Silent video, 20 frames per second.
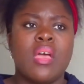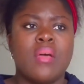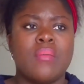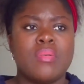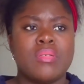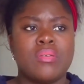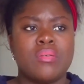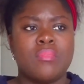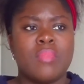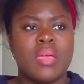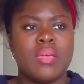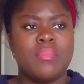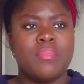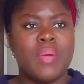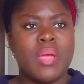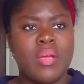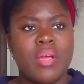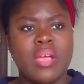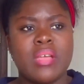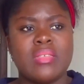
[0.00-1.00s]
between my
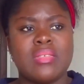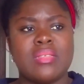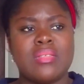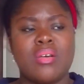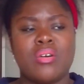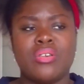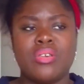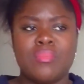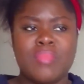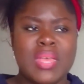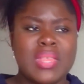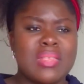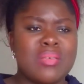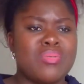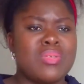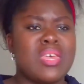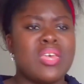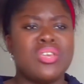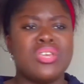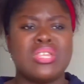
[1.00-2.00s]
parents' document.
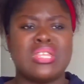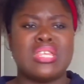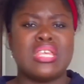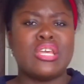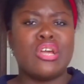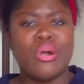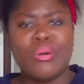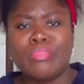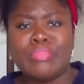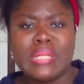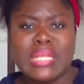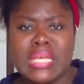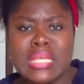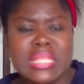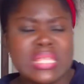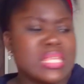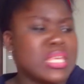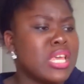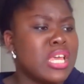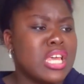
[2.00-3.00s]
They'll tell you it's
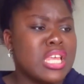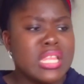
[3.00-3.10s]
incomplete.